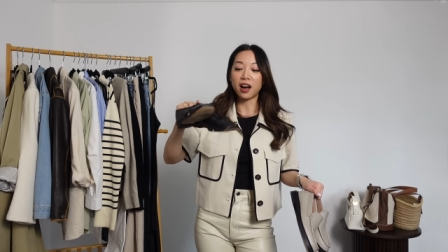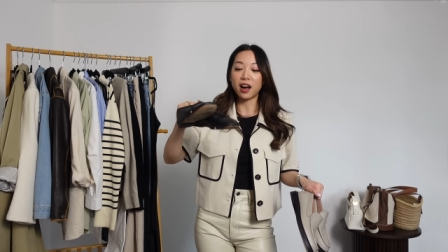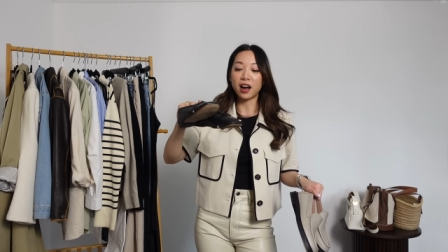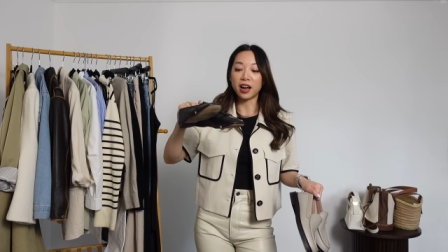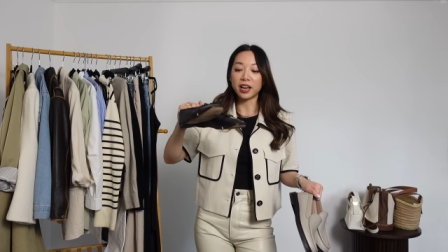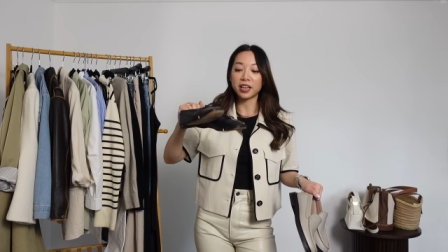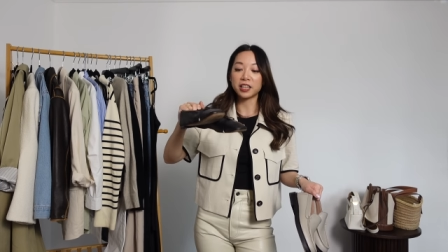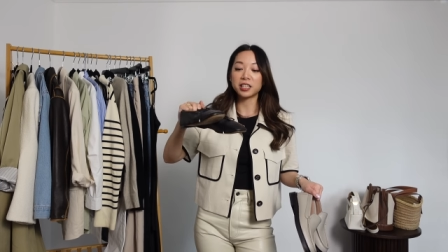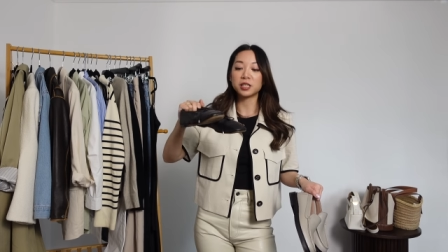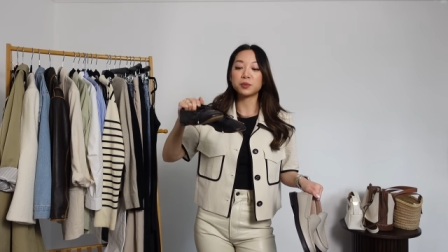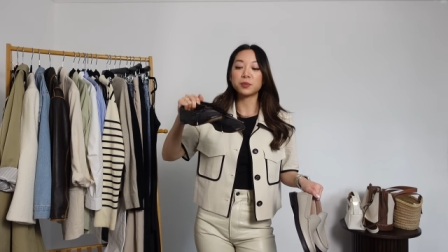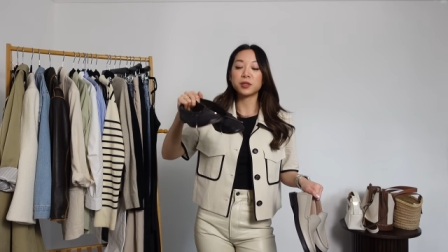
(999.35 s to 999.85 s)

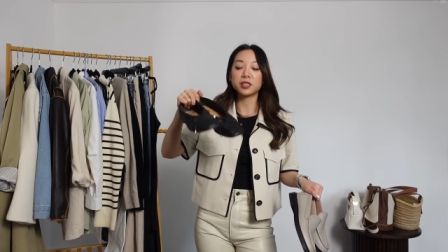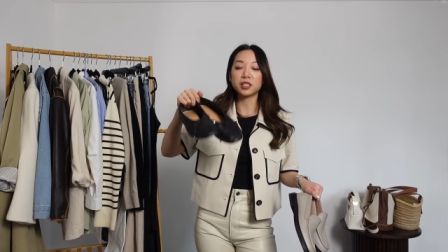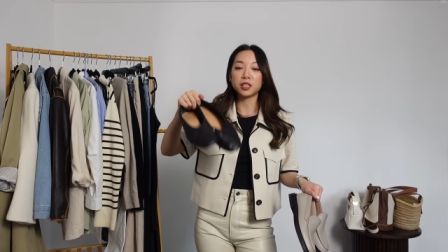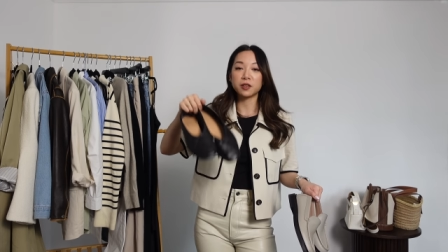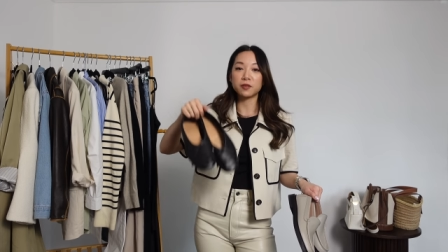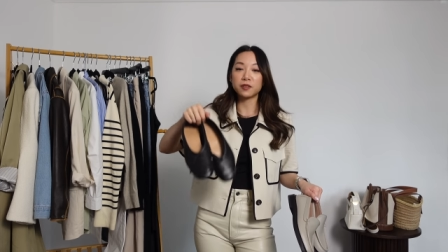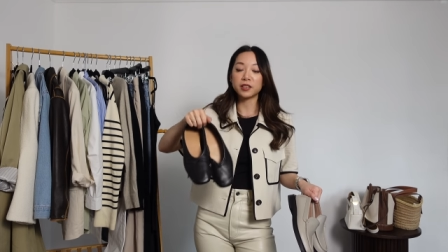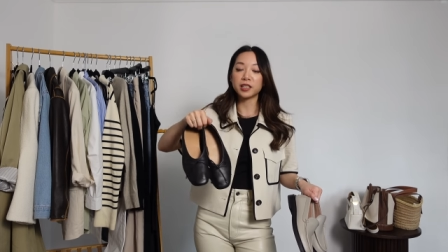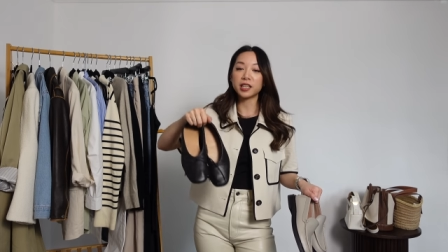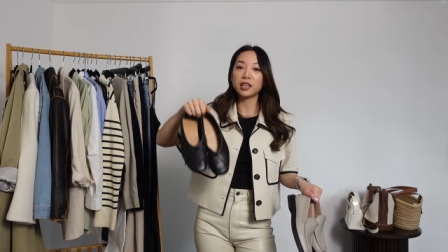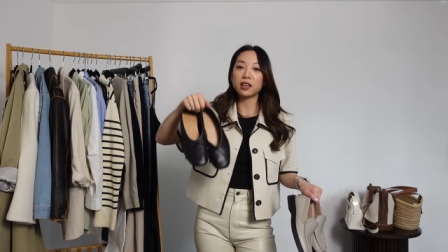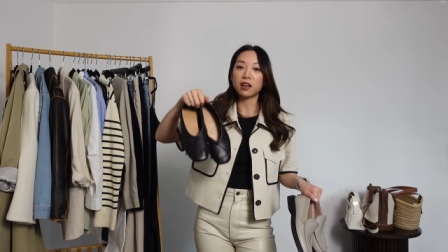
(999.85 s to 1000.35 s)
I
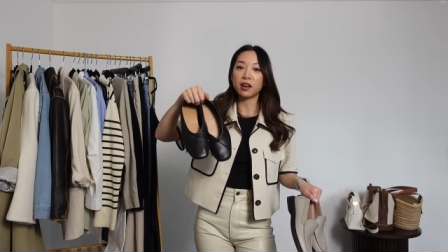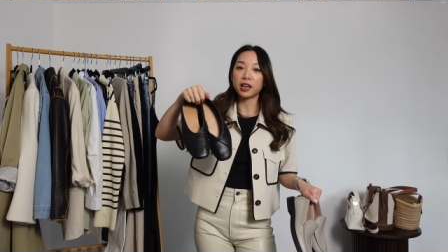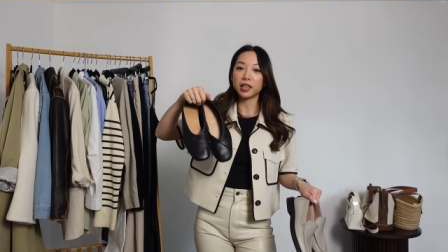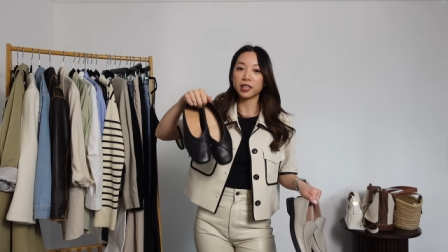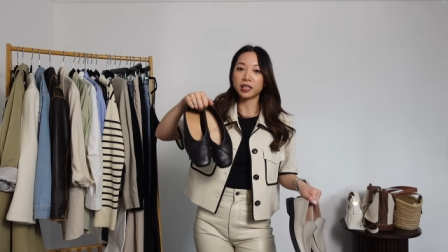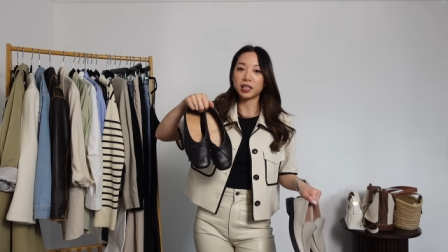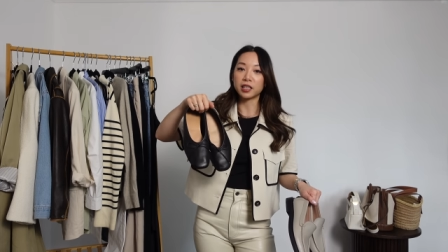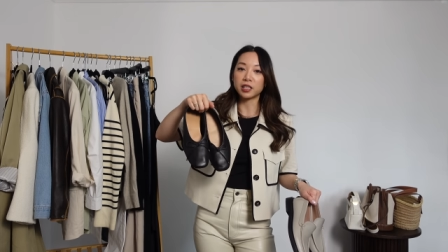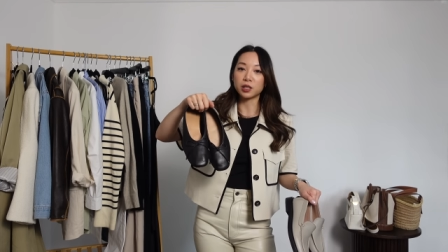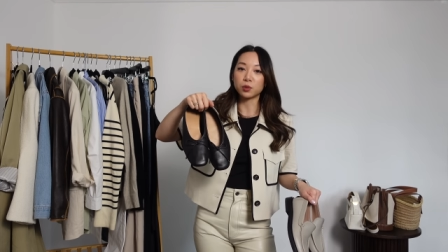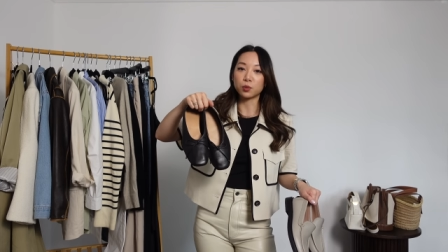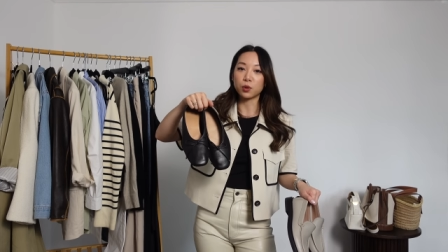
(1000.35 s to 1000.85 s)
specifically like
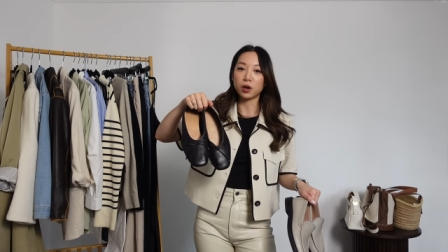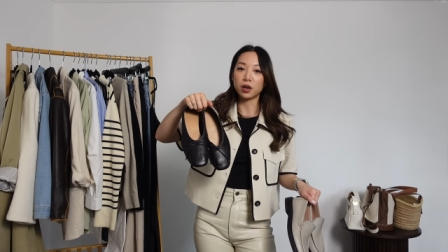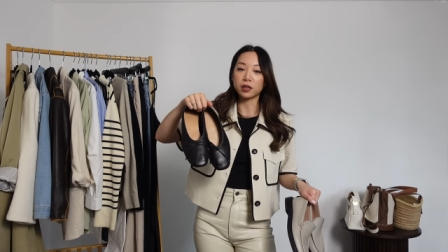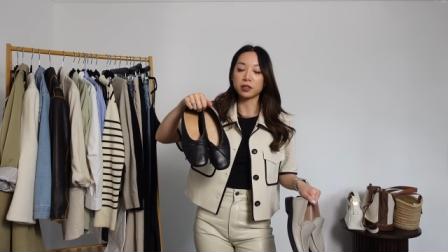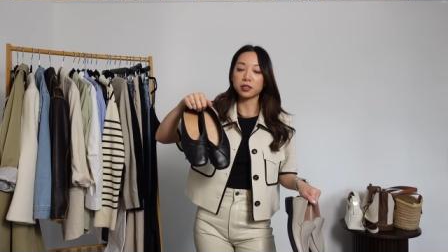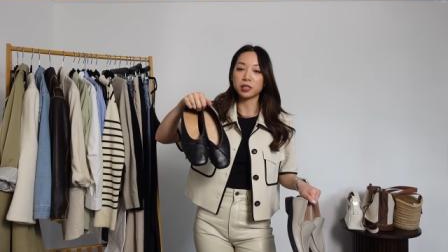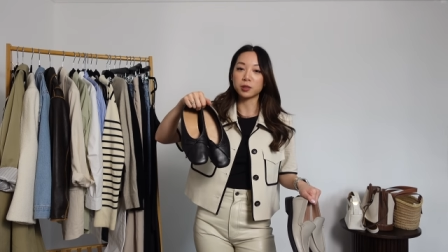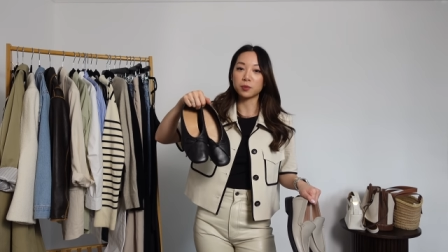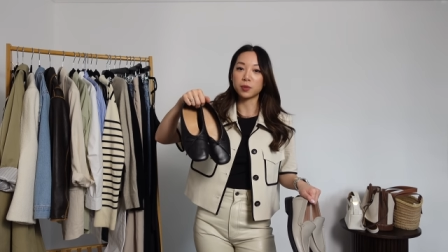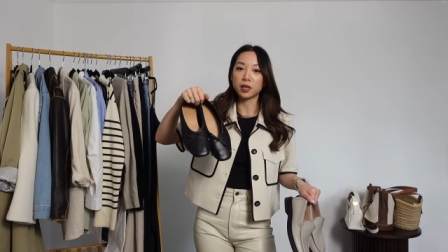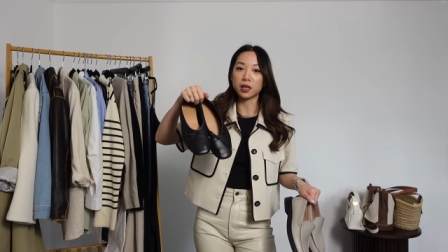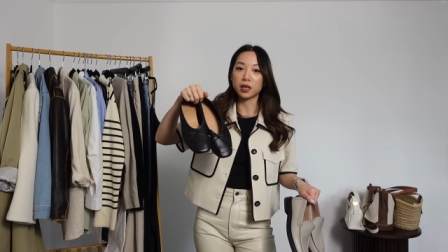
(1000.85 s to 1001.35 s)
these
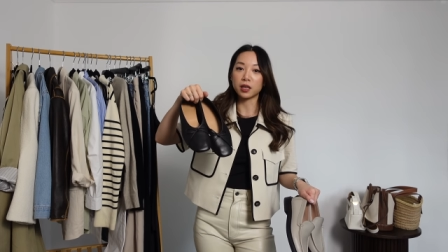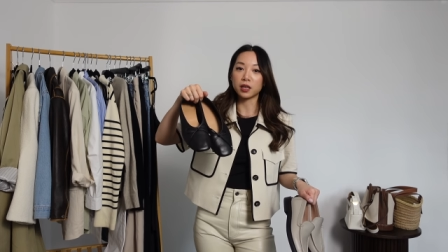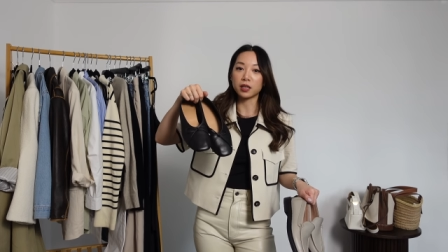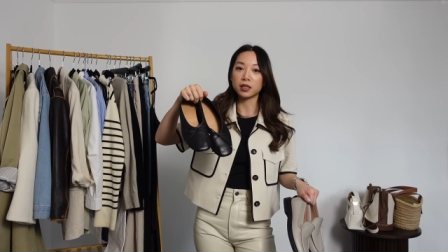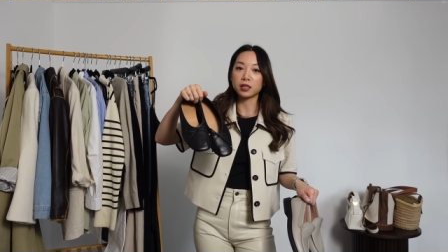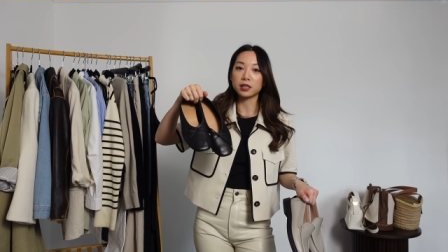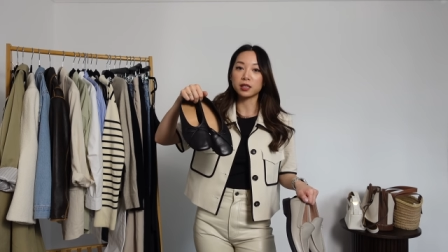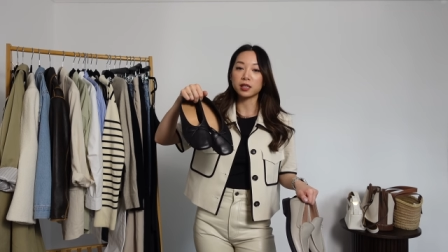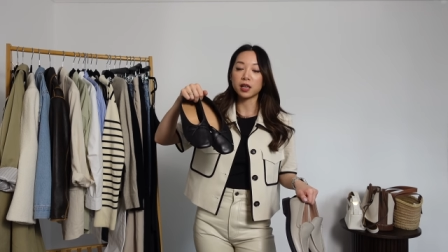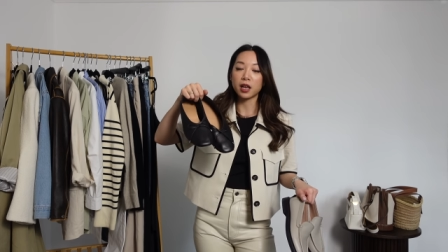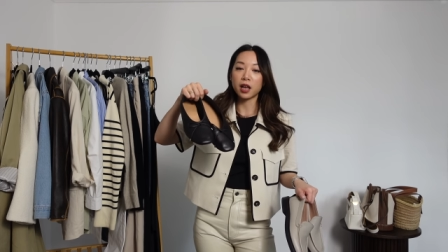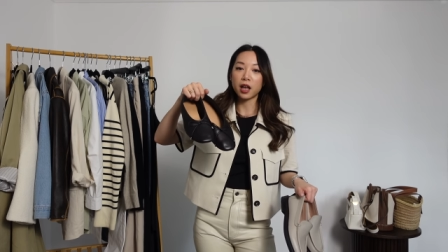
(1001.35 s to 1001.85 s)
ones
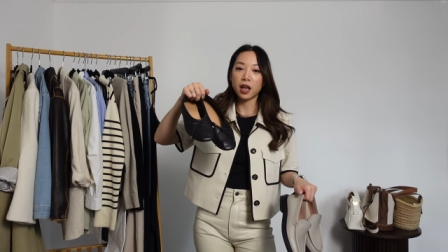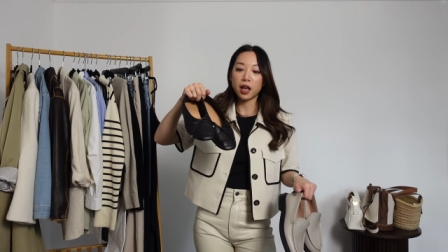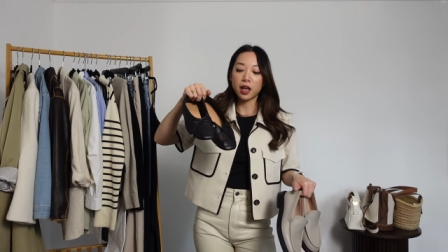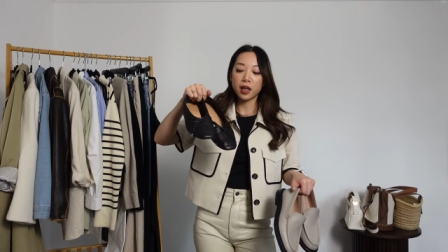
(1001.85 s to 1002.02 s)
because